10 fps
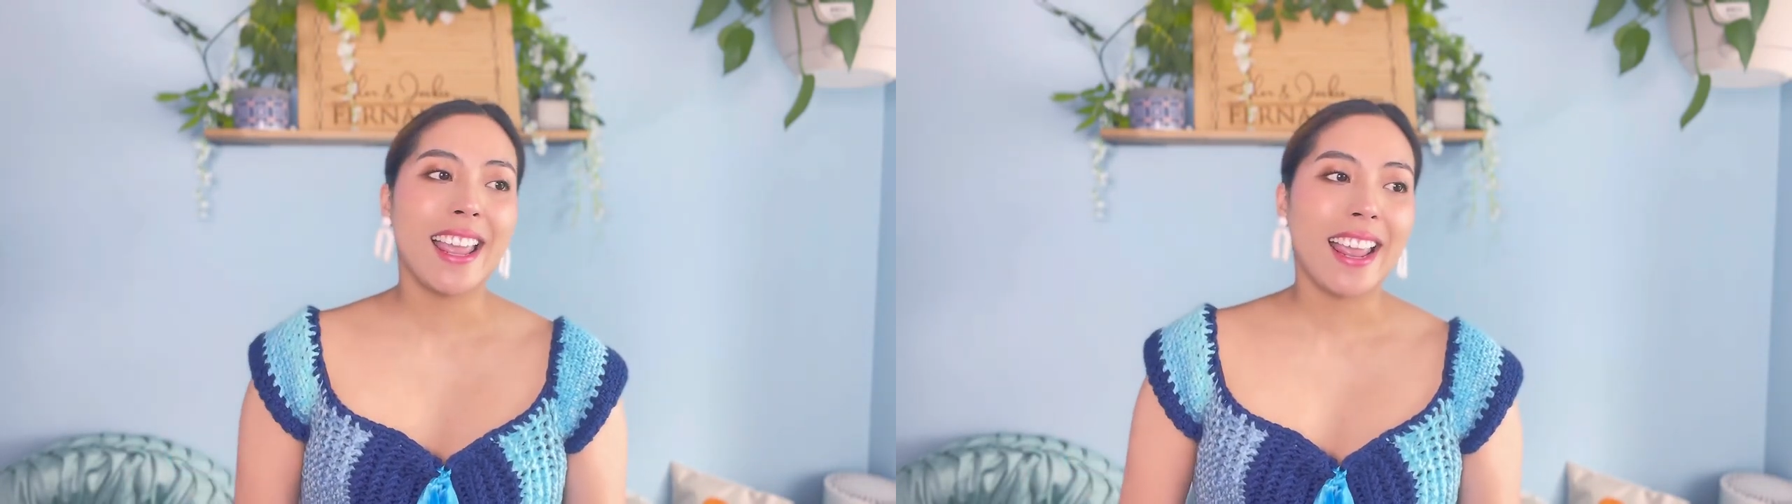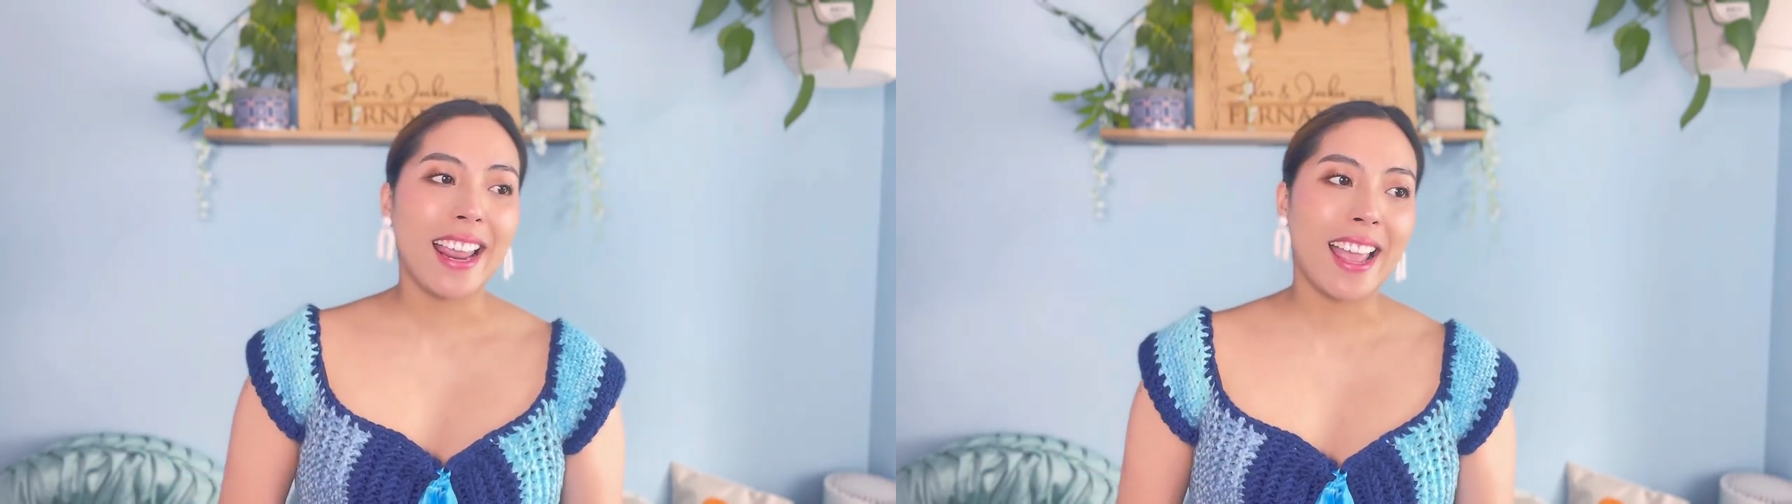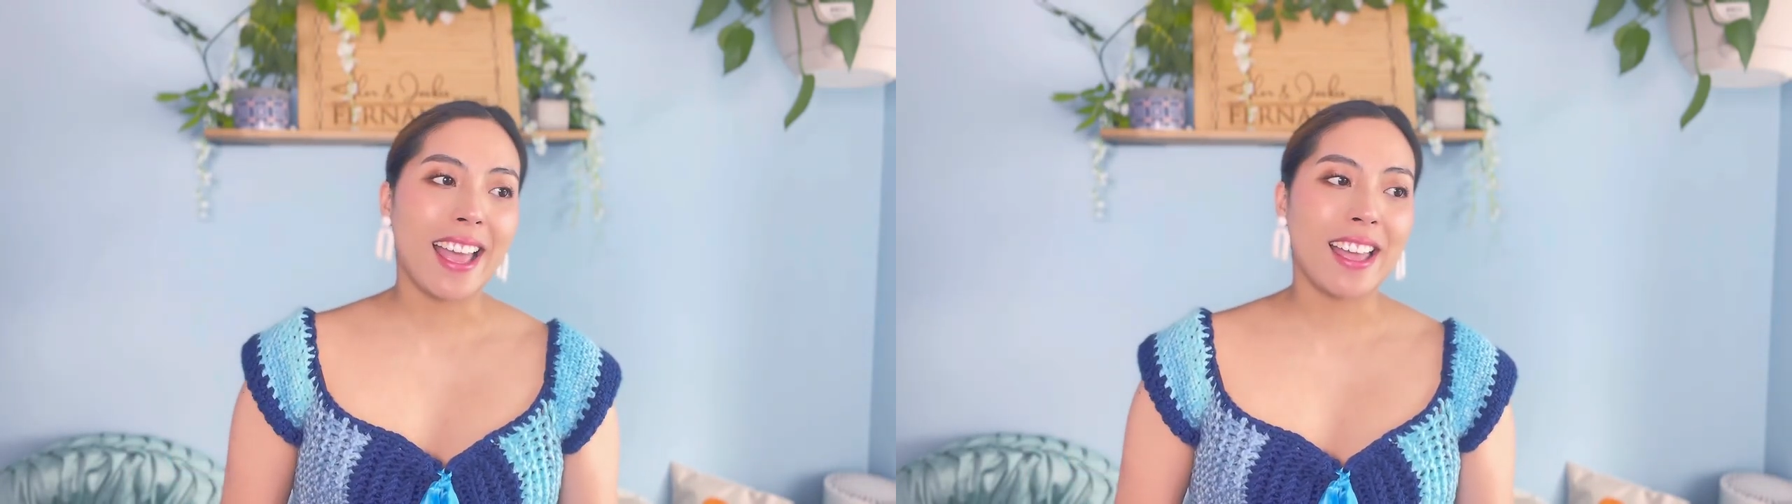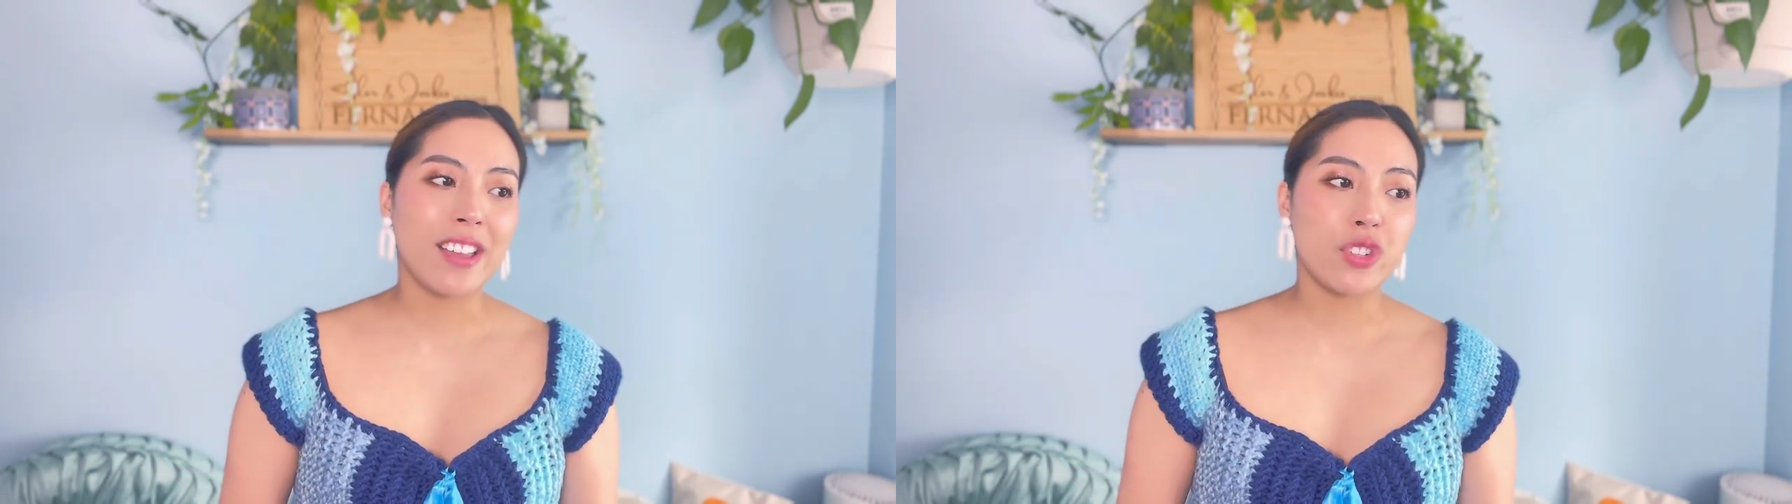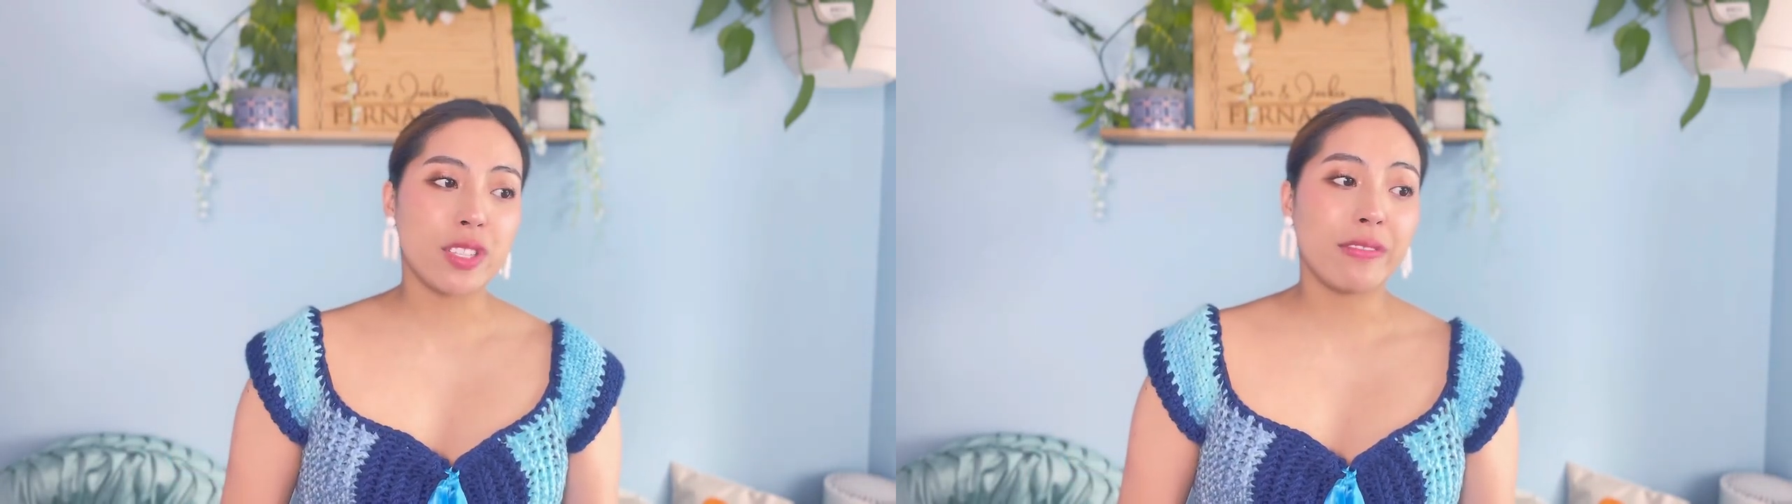
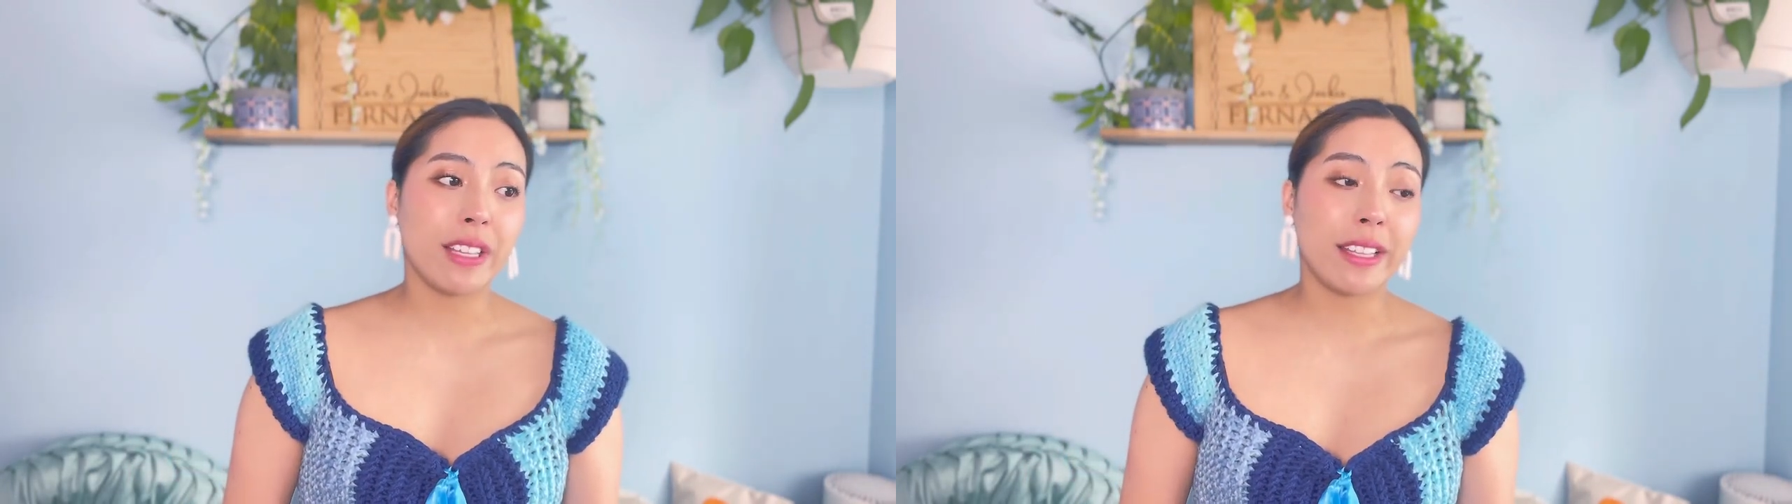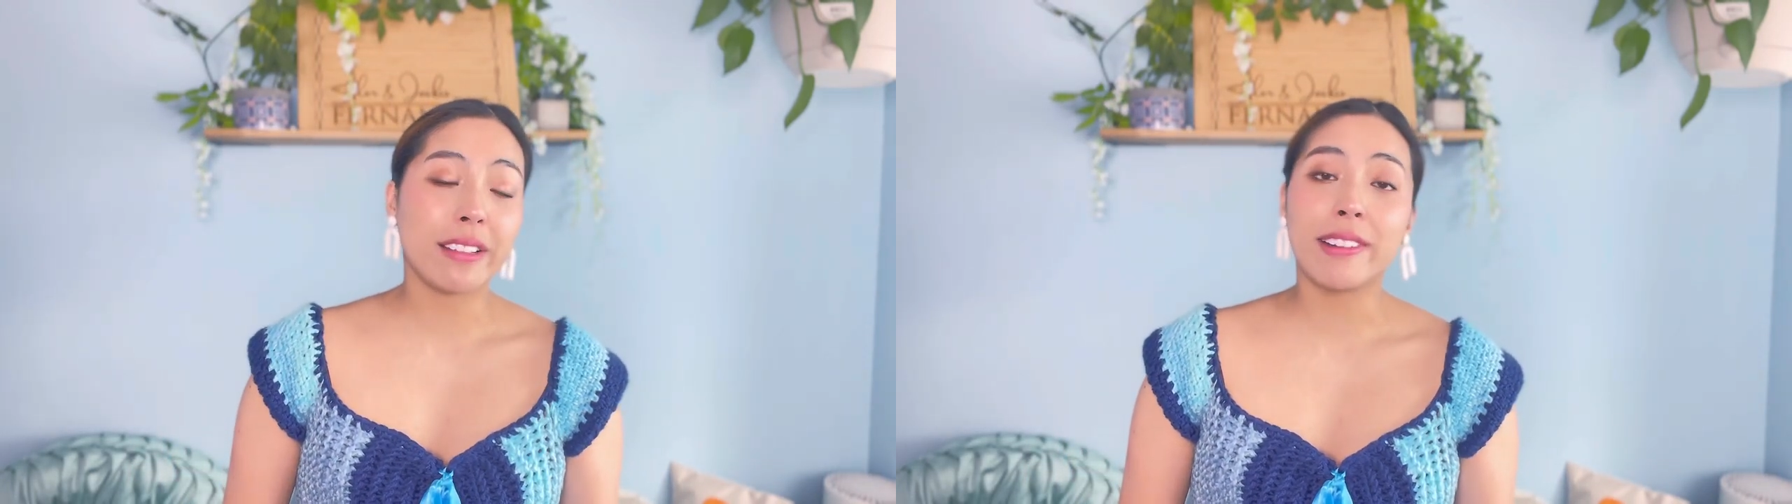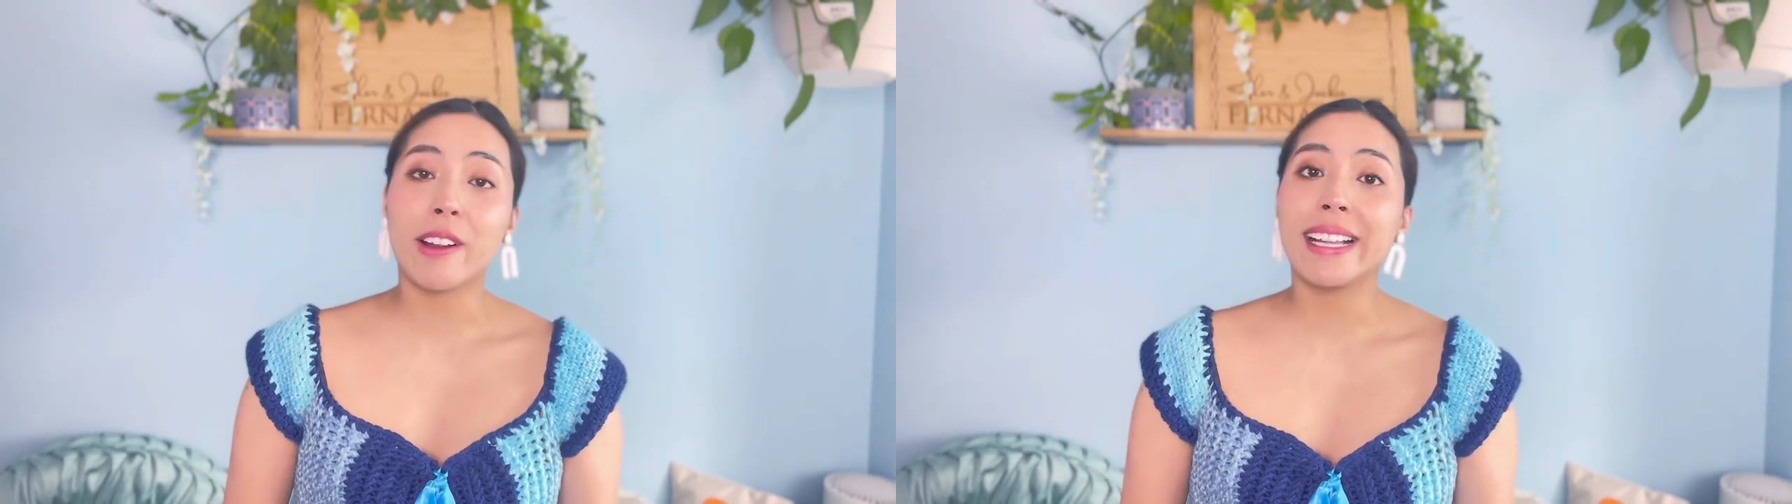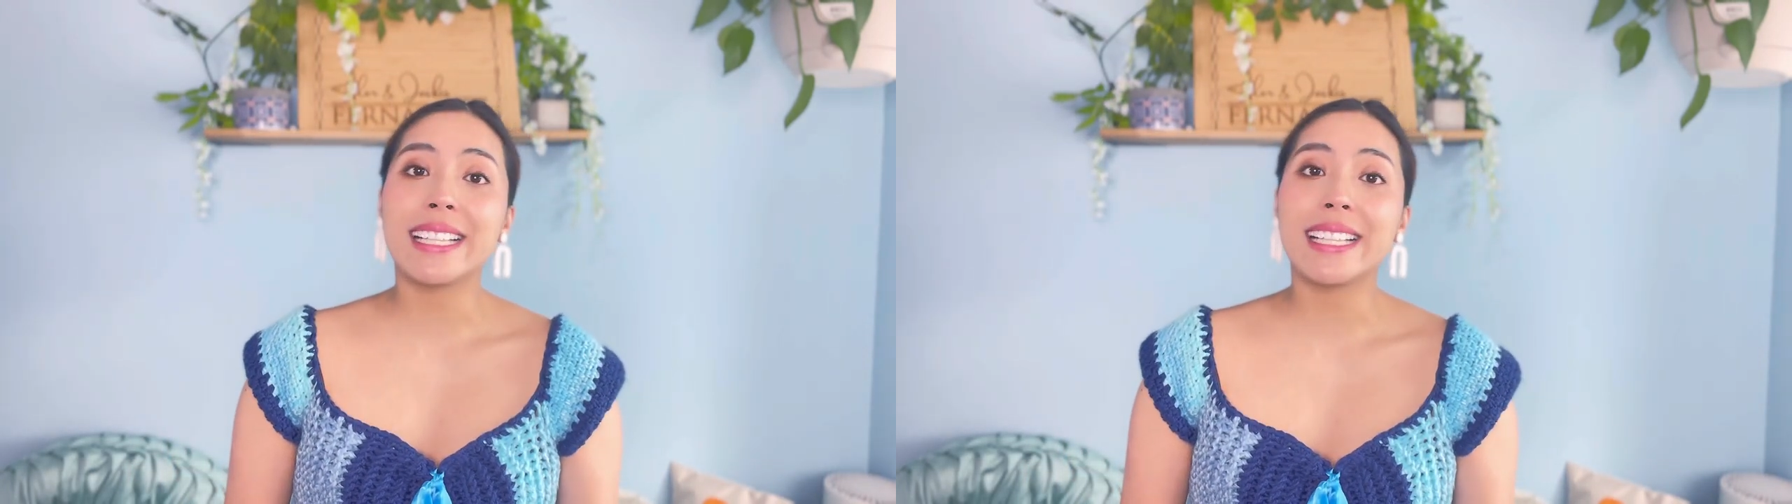and just feeling very